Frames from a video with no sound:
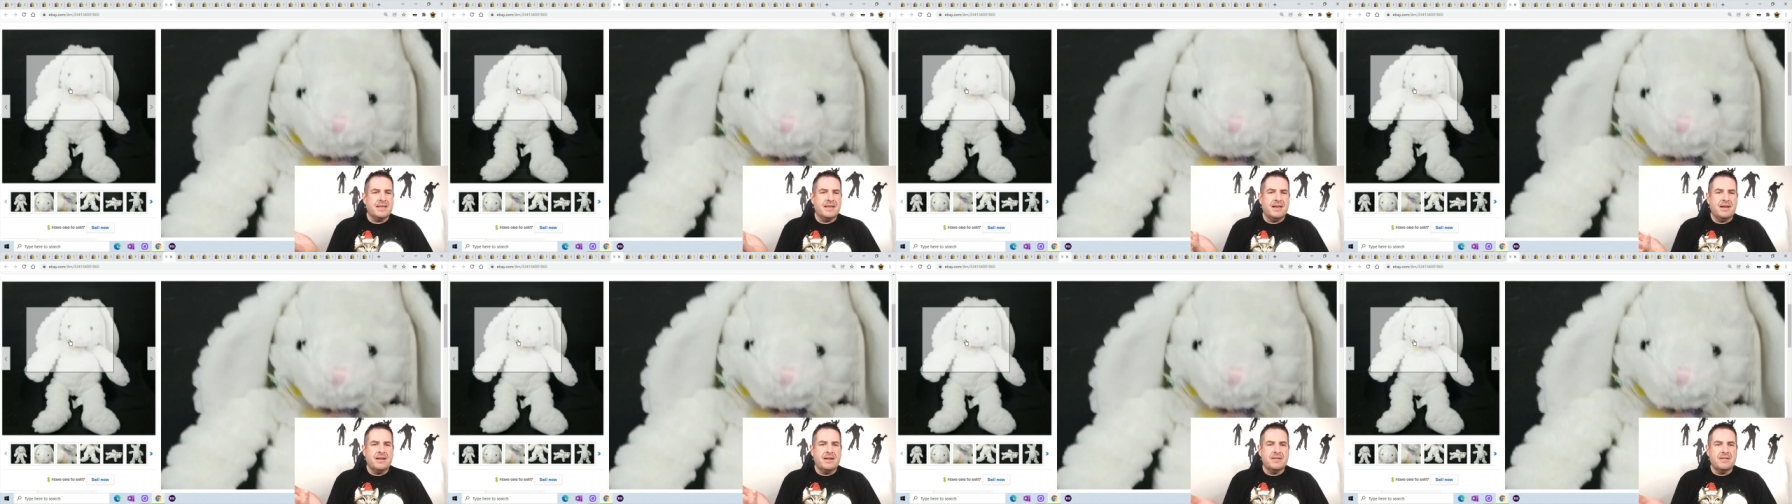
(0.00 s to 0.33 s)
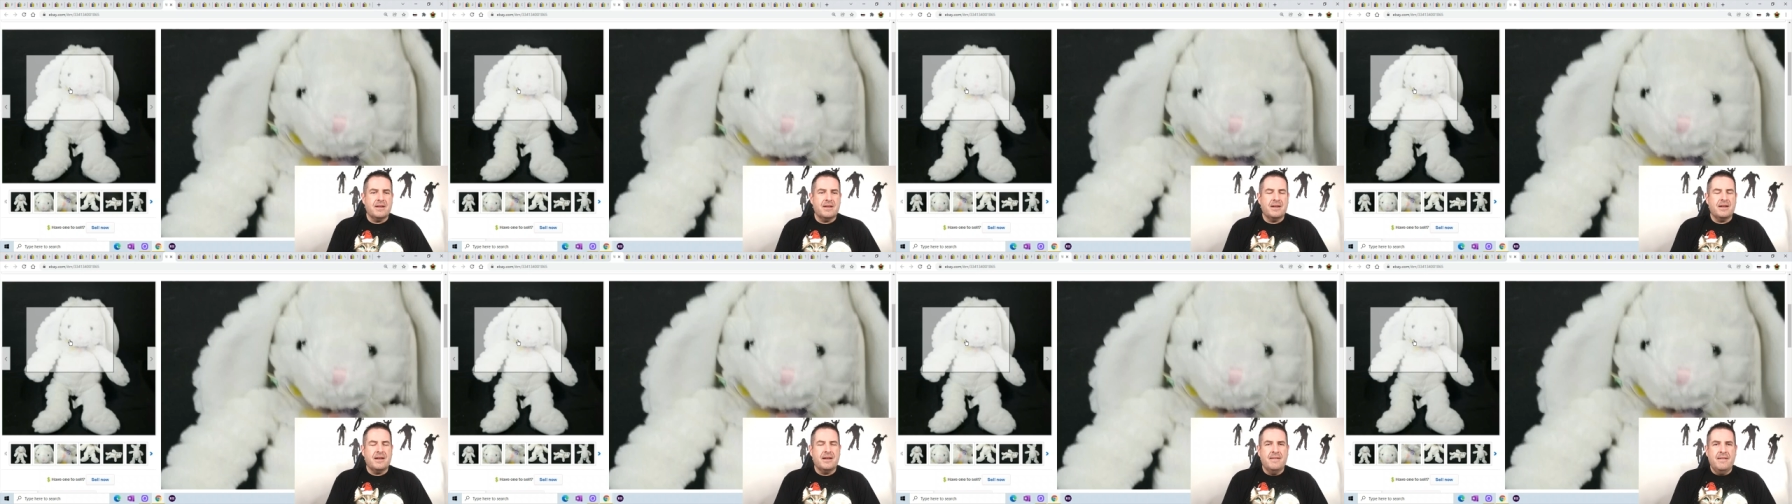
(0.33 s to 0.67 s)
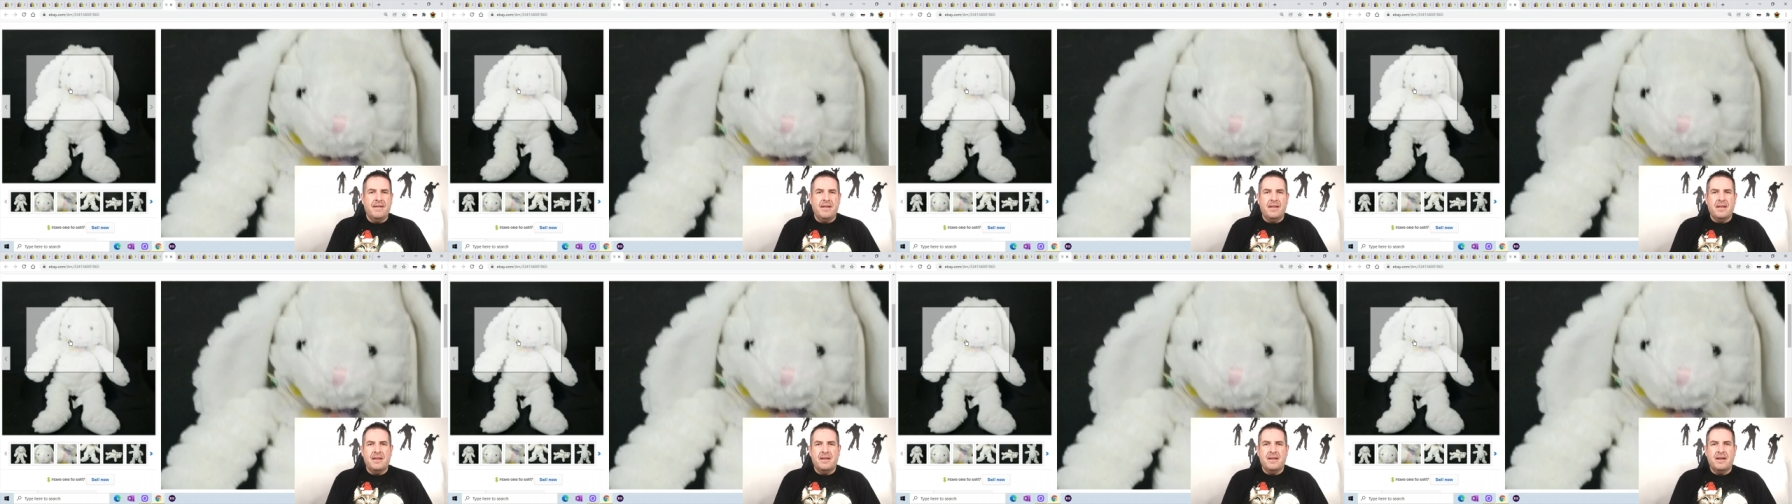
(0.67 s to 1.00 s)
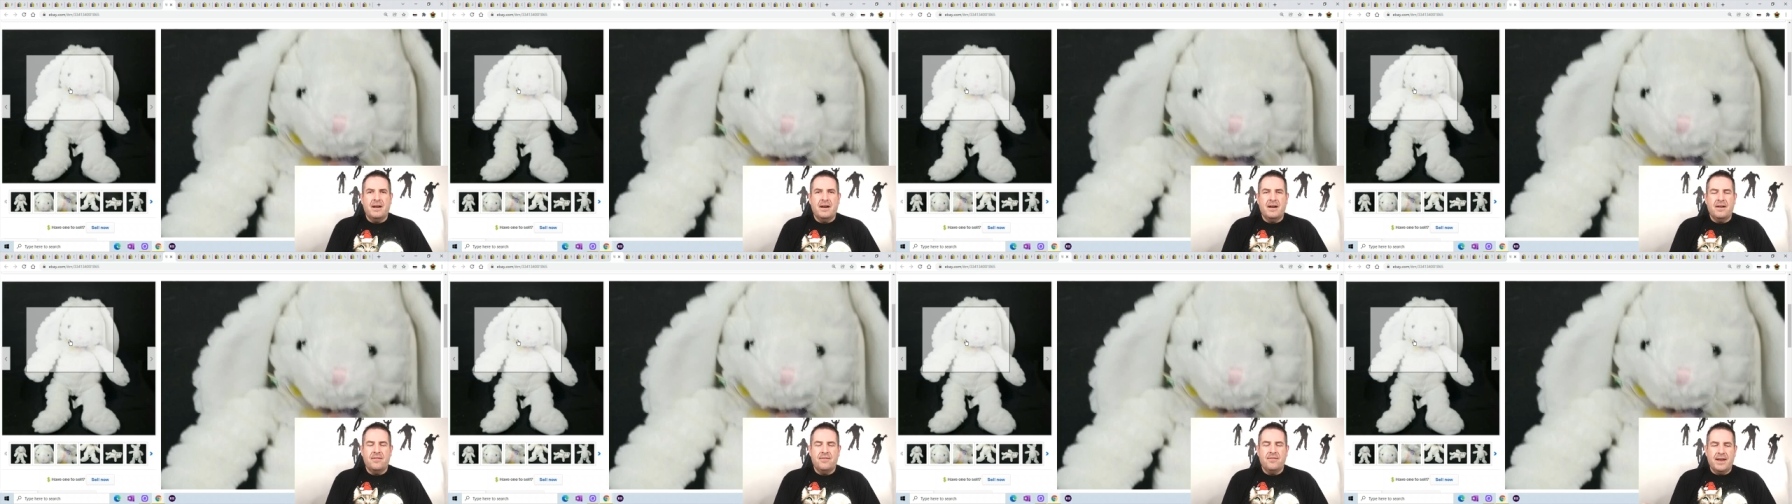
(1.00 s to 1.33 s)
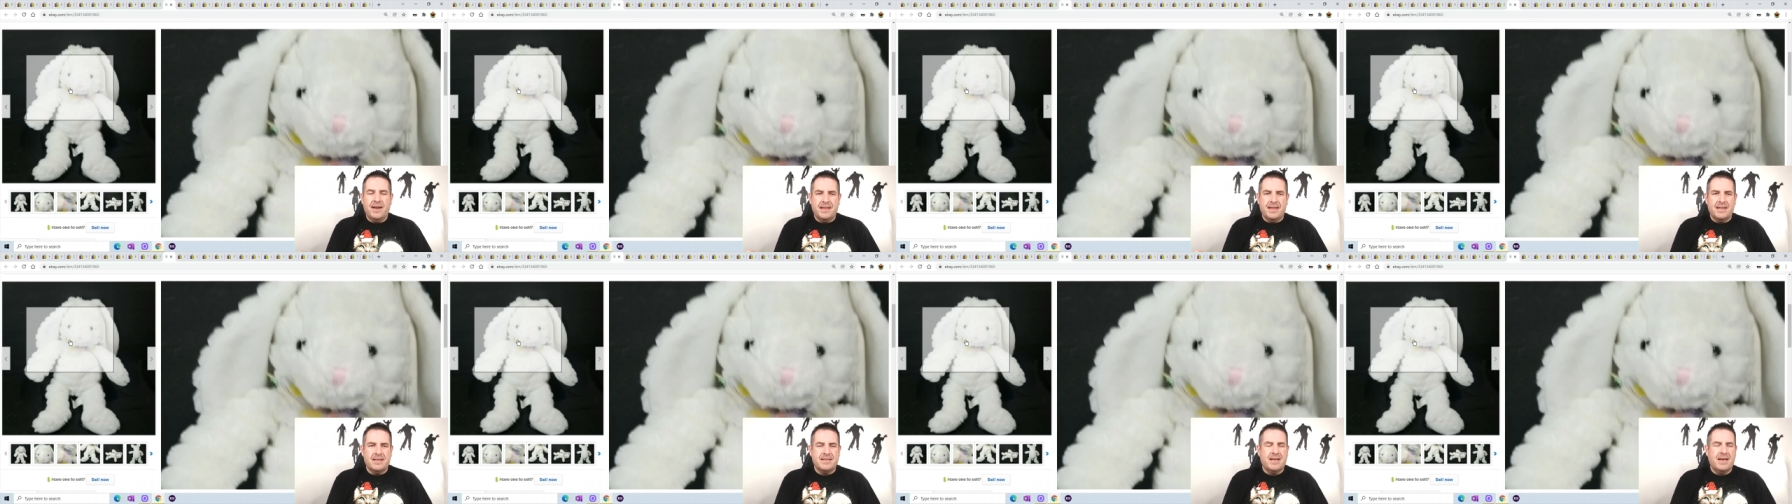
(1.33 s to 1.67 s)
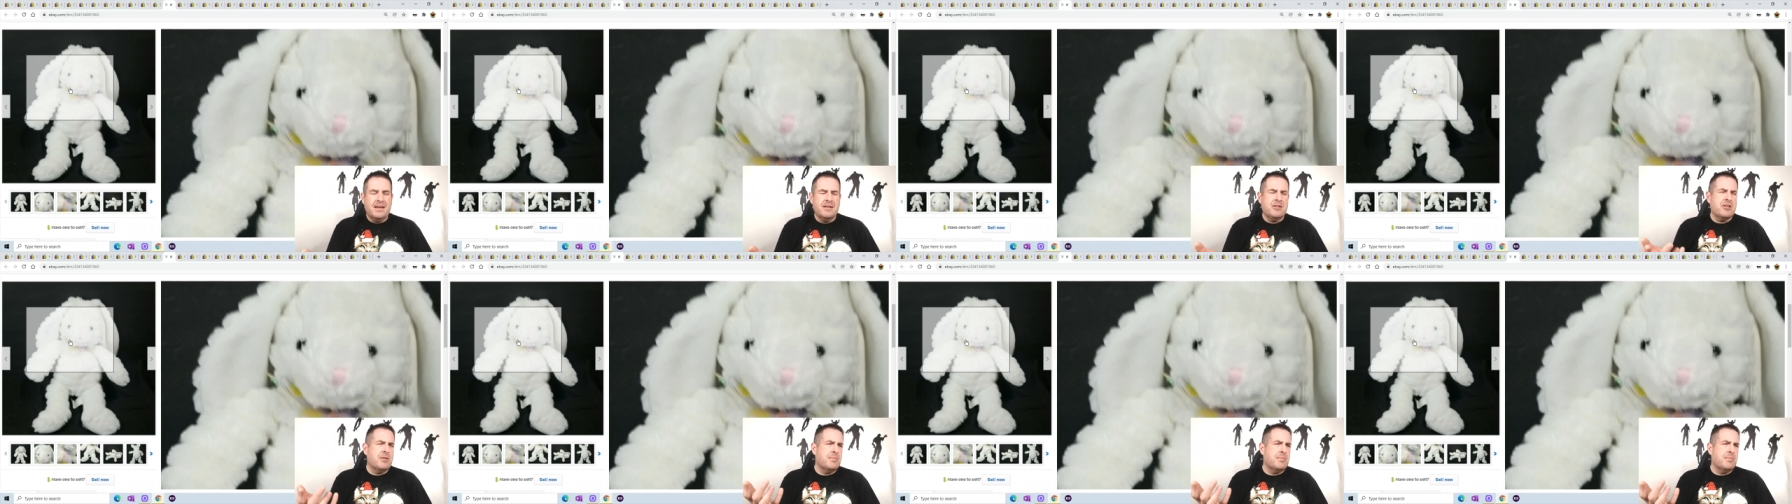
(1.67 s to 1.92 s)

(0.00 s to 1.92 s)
down uh, uh, Valentine's.